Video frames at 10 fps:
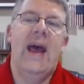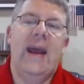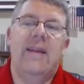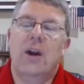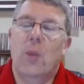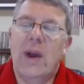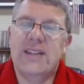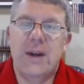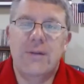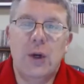Hey there, Wes
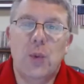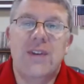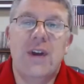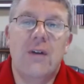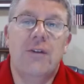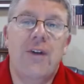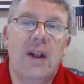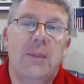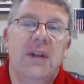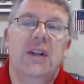Dove here with Dove
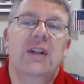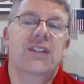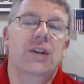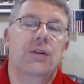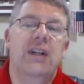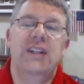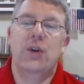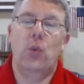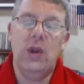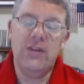Development and Consulting.
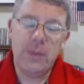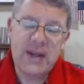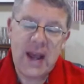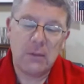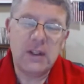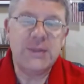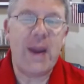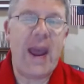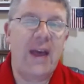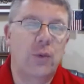So we've been down this
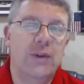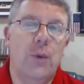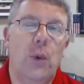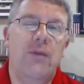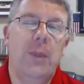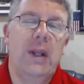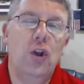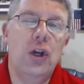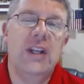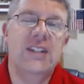path. We've been
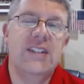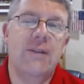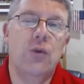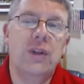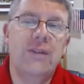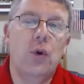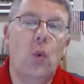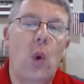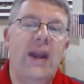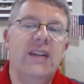looking at several different
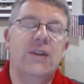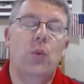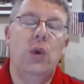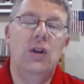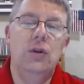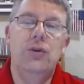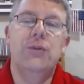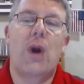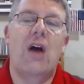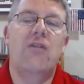ways that we
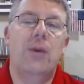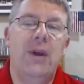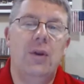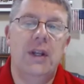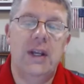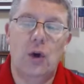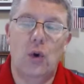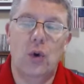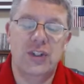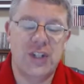lose profitability in our
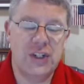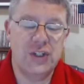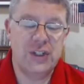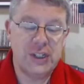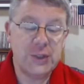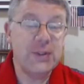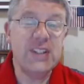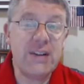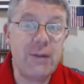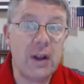organizations, and
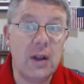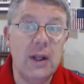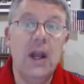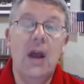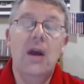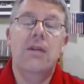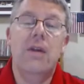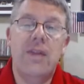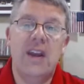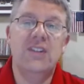specifically the
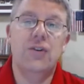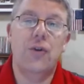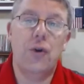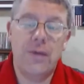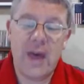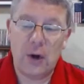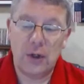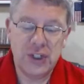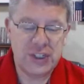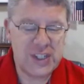things that are
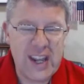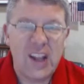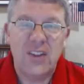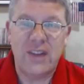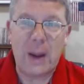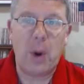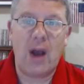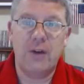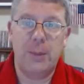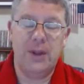just killing that
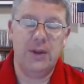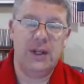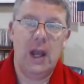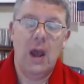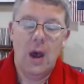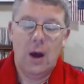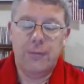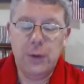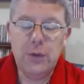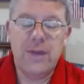profitability. A
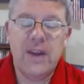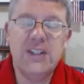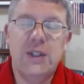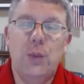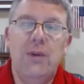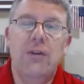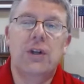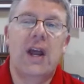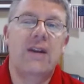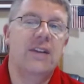few of the things that we've
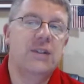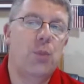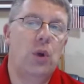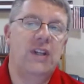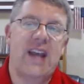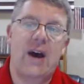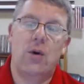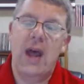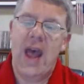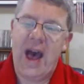looked at to this point is
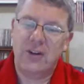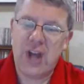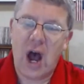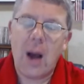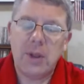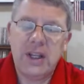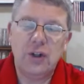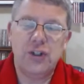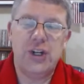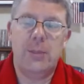how top
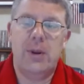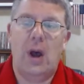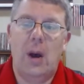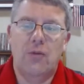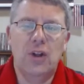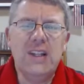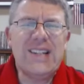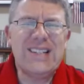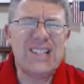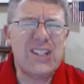leadership really
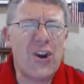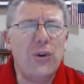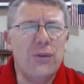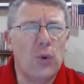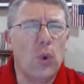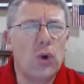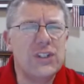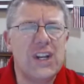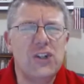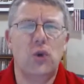sets the tone for
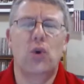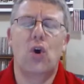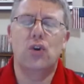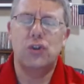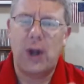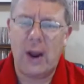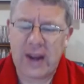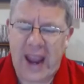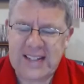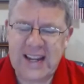organizational culture, how it
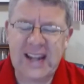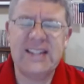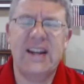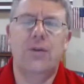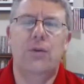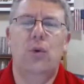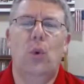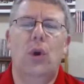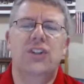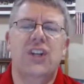cascades down through an
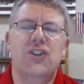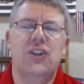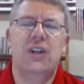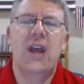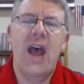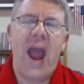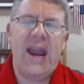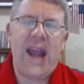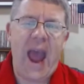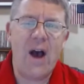organization,
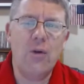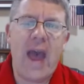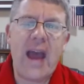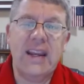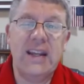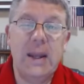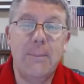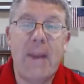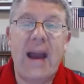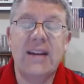and how that can
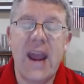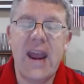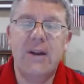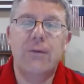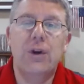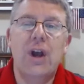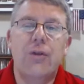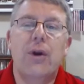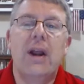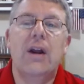impact every
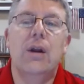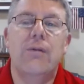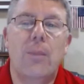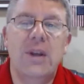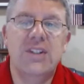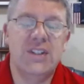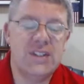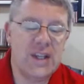other area of our business.